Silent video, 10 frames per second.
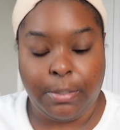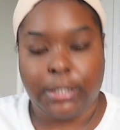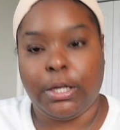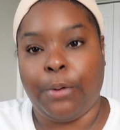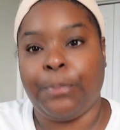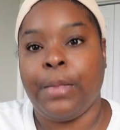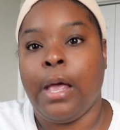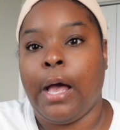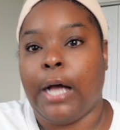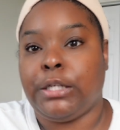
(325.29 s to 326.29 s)
So
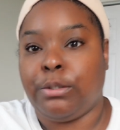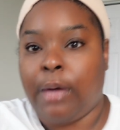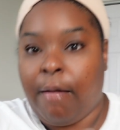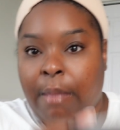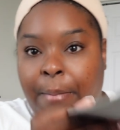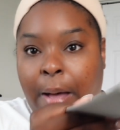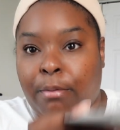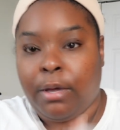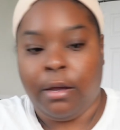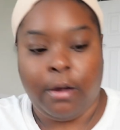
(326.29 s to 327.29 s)
I do have my Bible
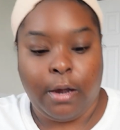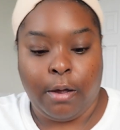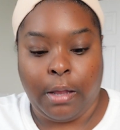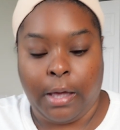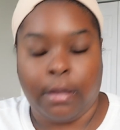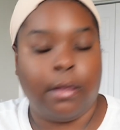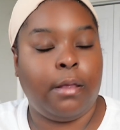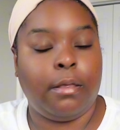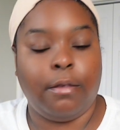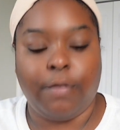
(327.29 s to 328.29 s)
here and like
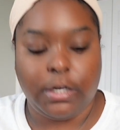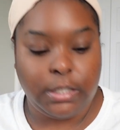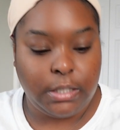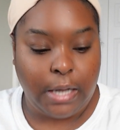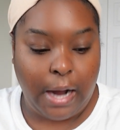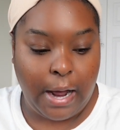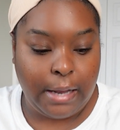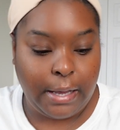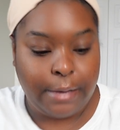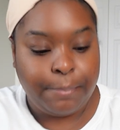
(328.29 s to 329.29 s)
the verses that I
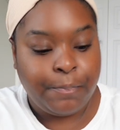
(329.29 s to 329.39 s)
highlight.